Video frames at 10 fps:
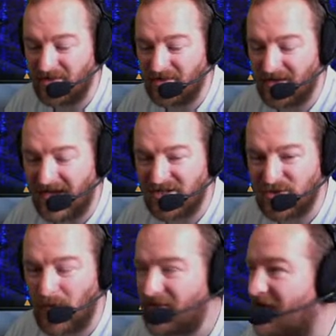
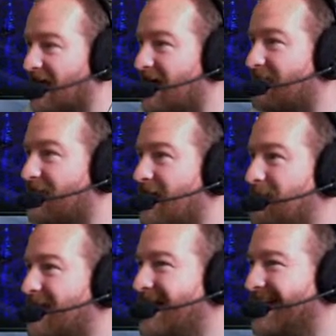nice weather you have there
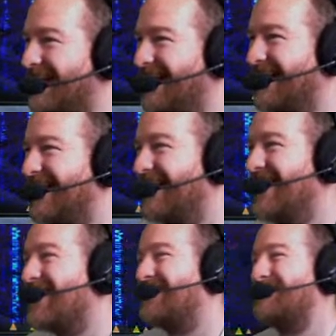
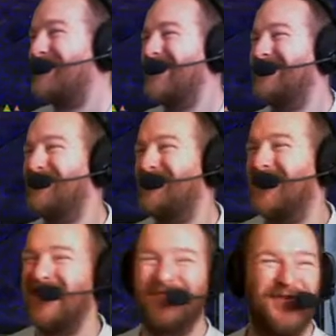compared to what
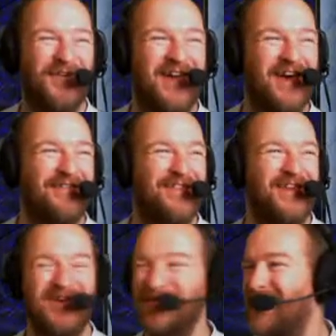we have over here in
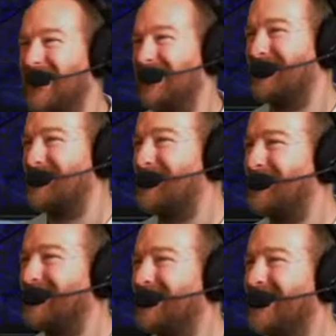the UK at the
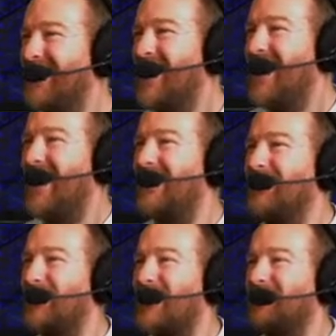moment.
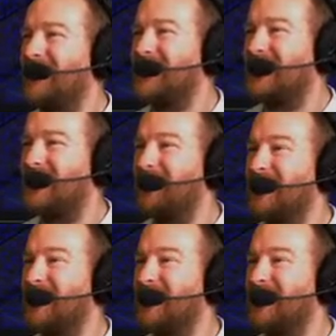Look after yourself.